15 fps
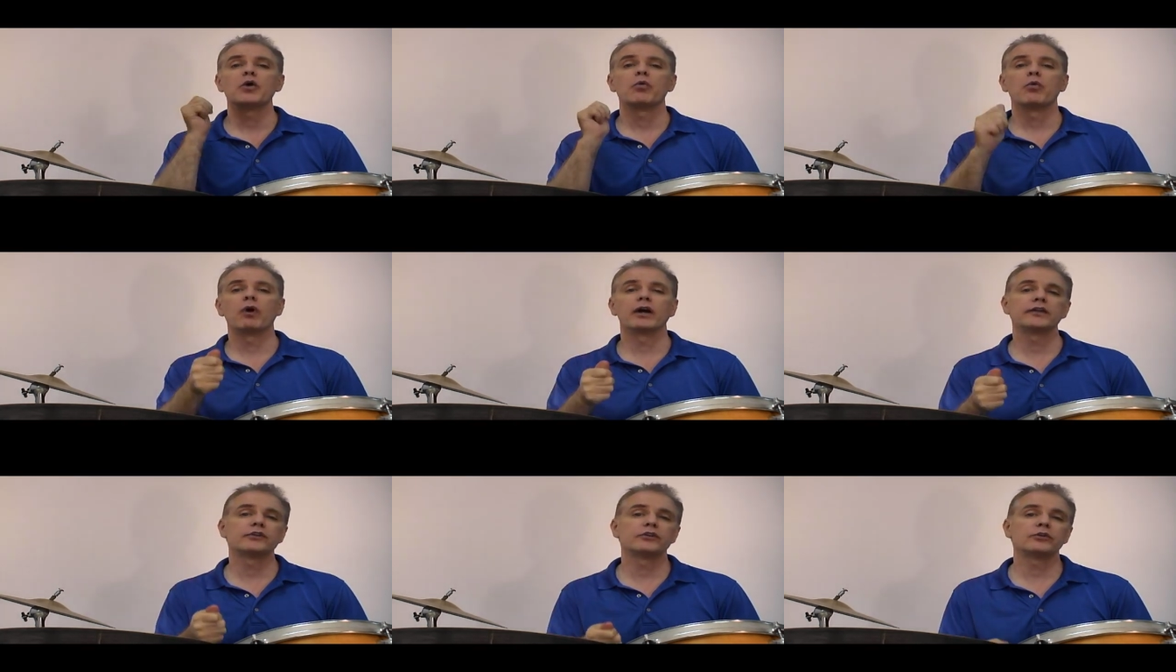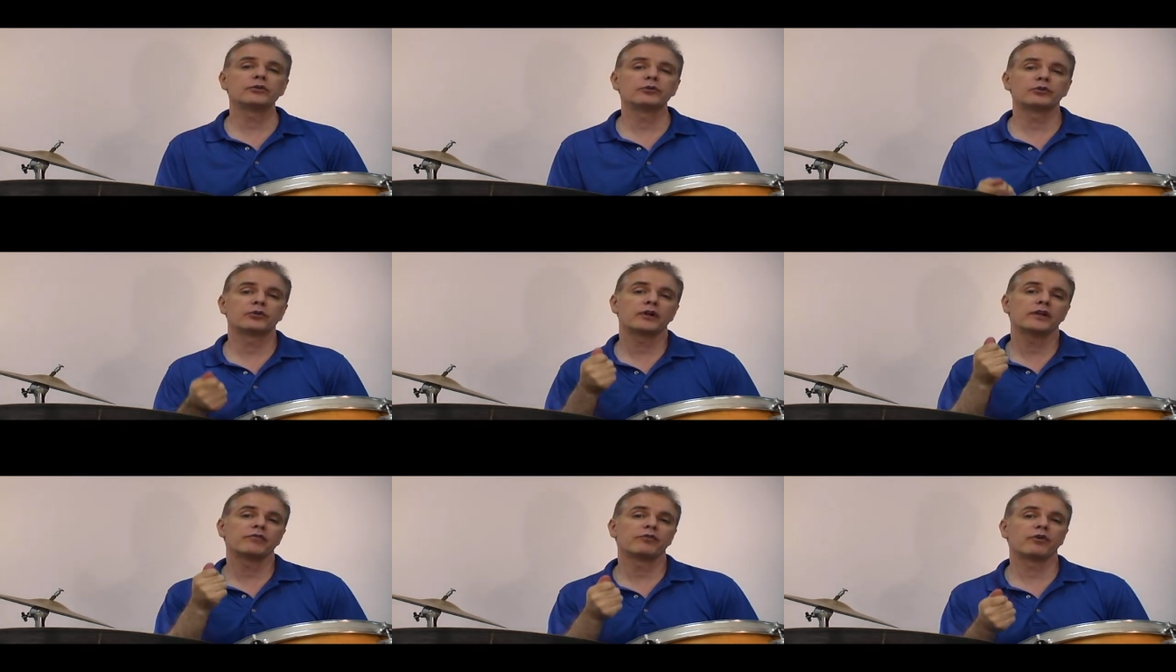1, 2,
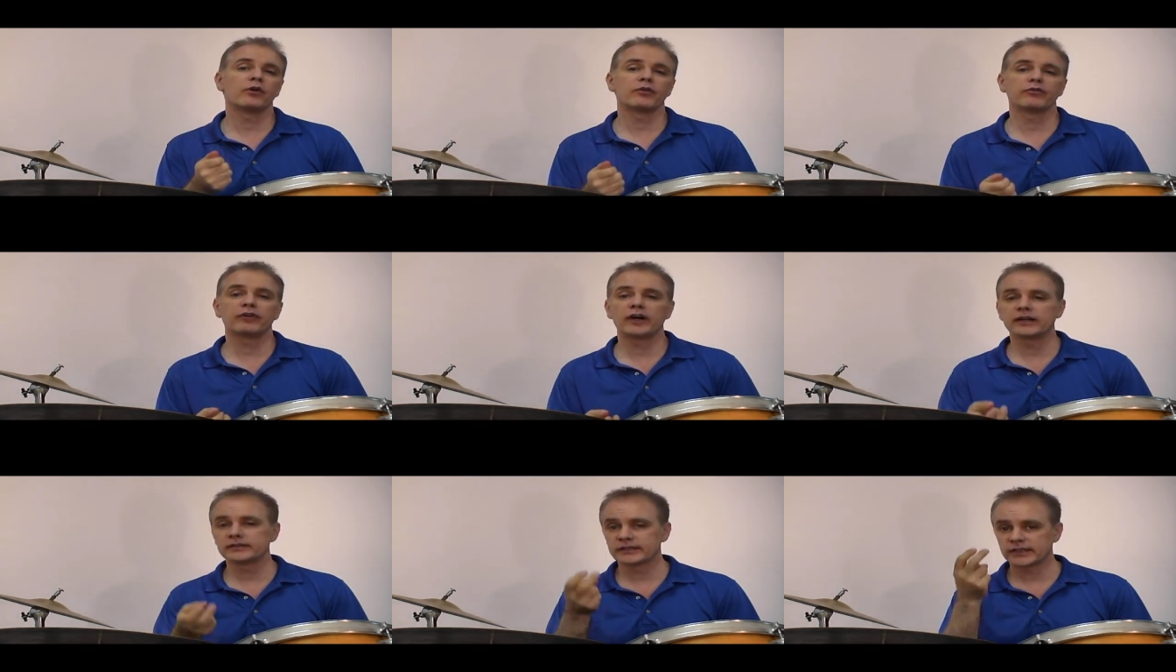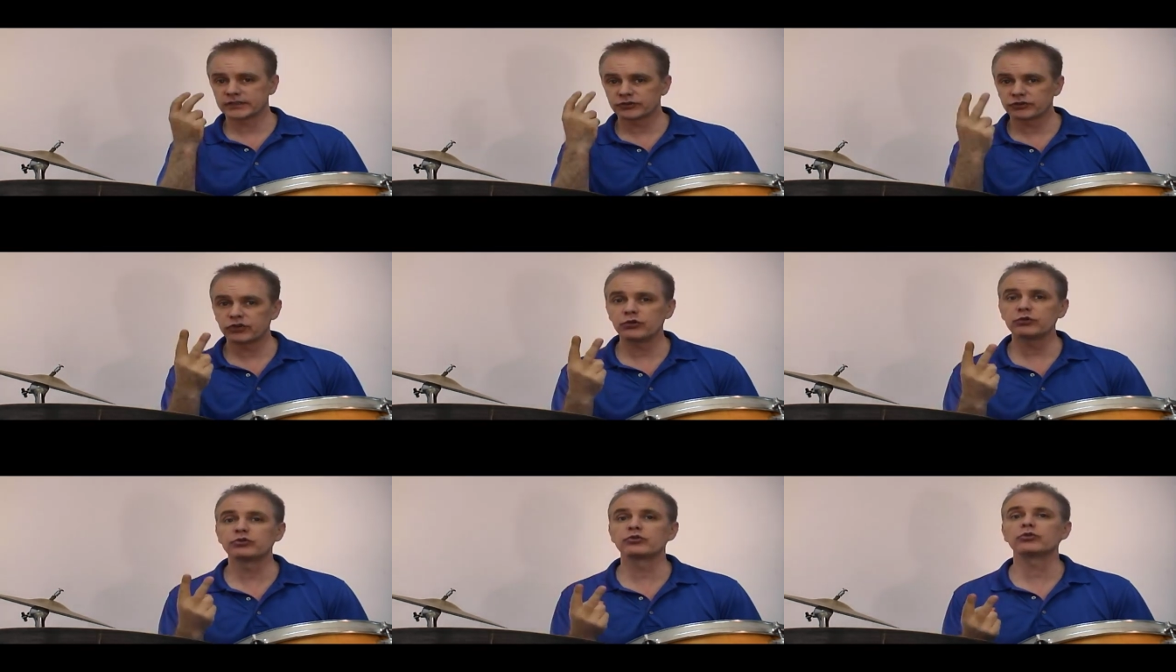3, 4, 5, 6,
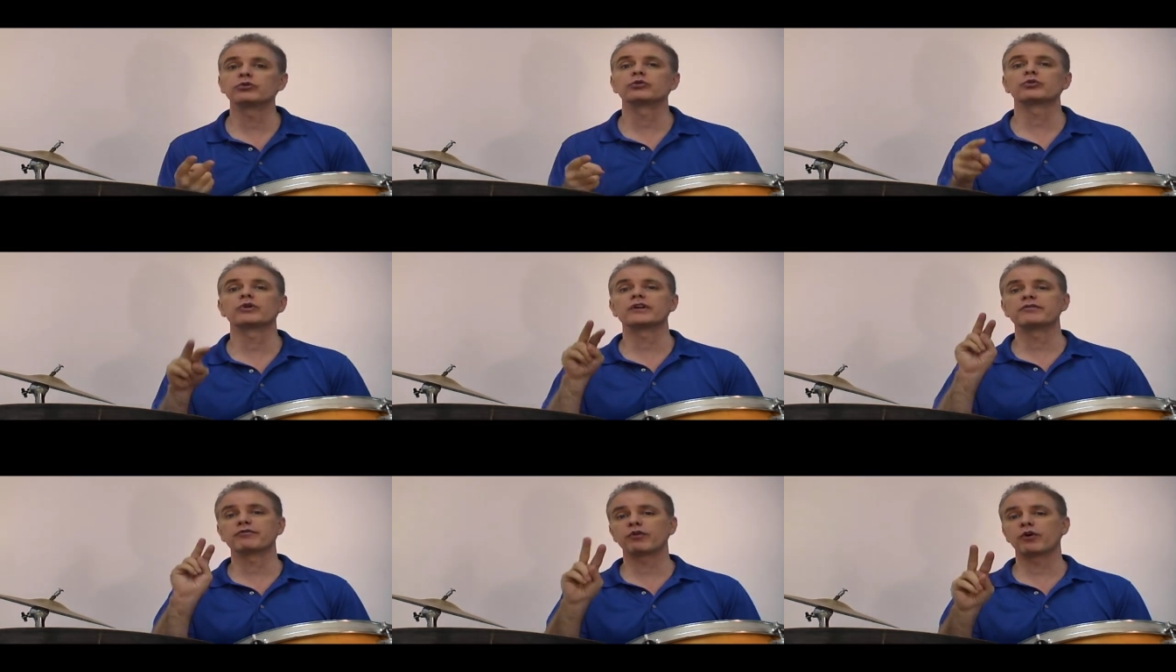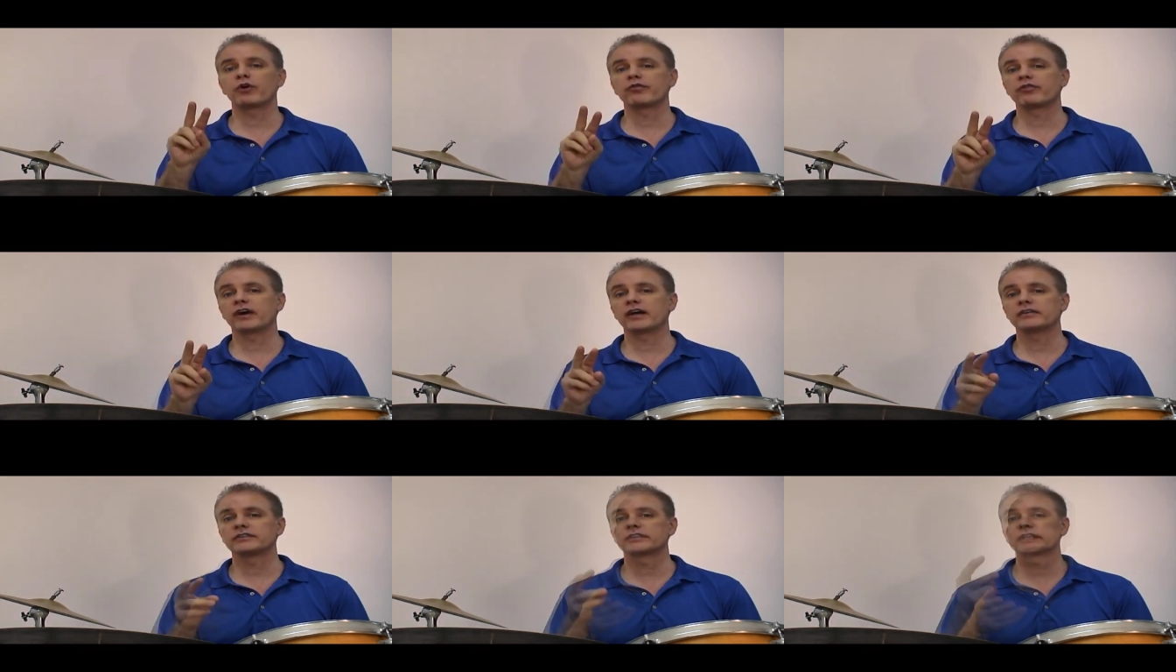2, 2, 3, 4,
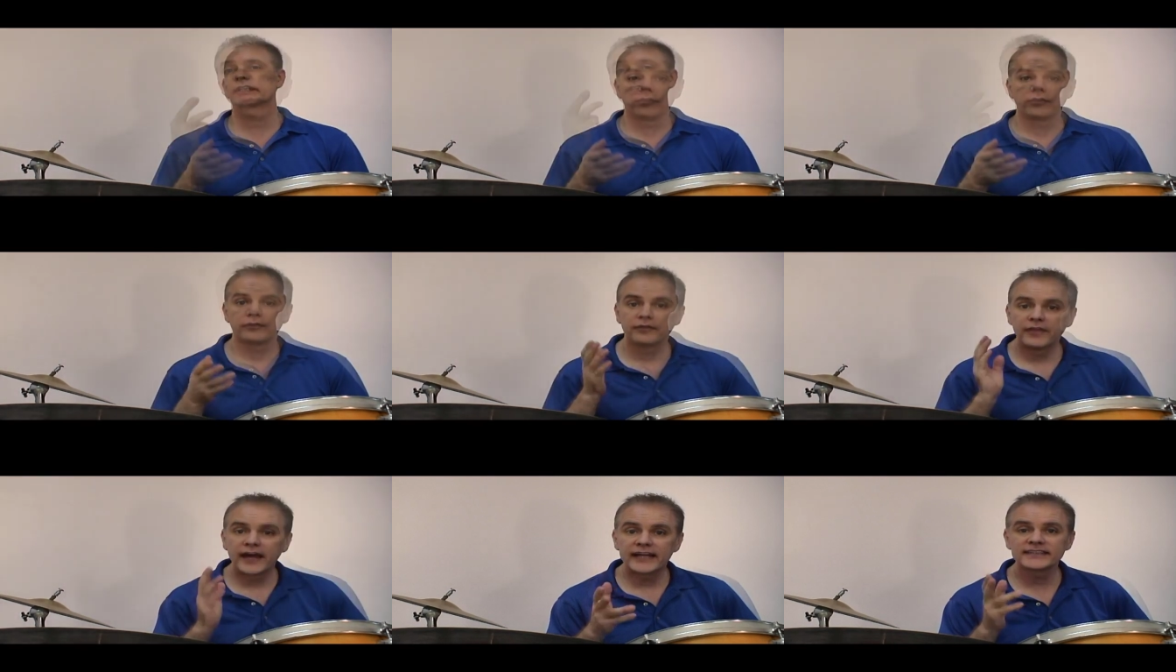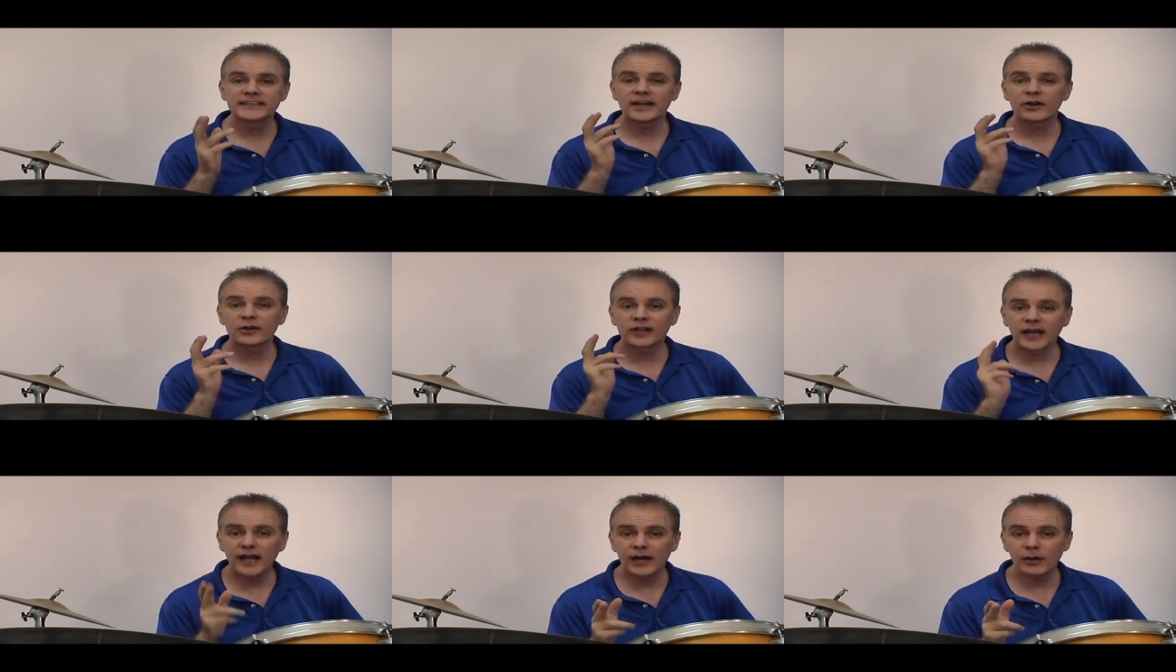5, 6. That's our
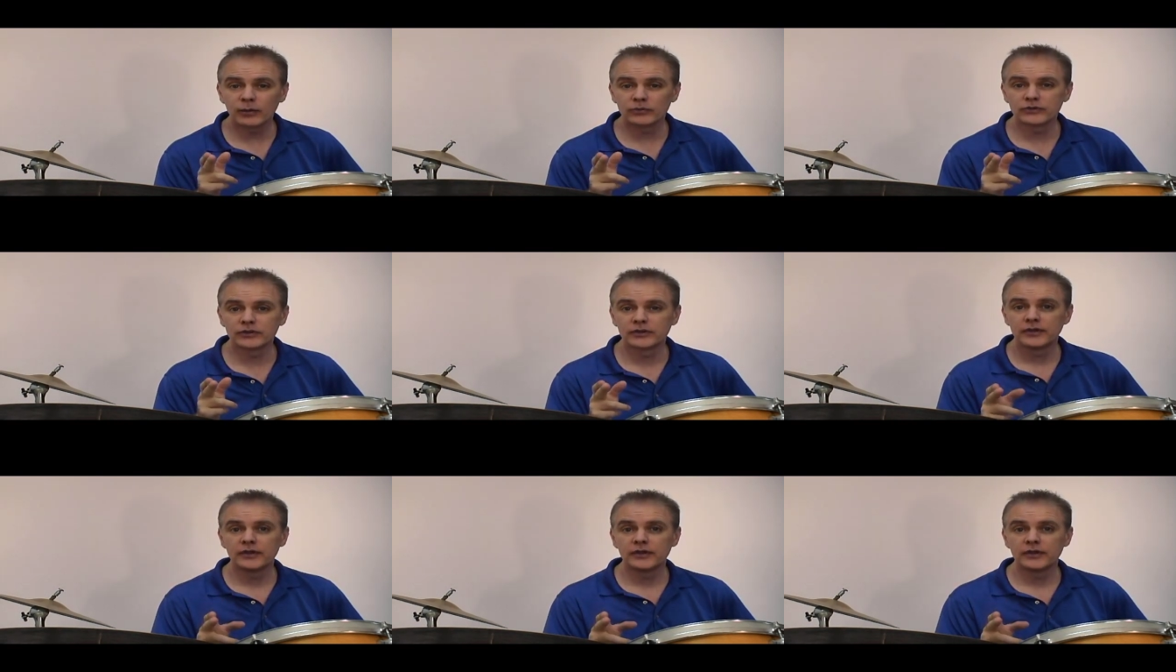count.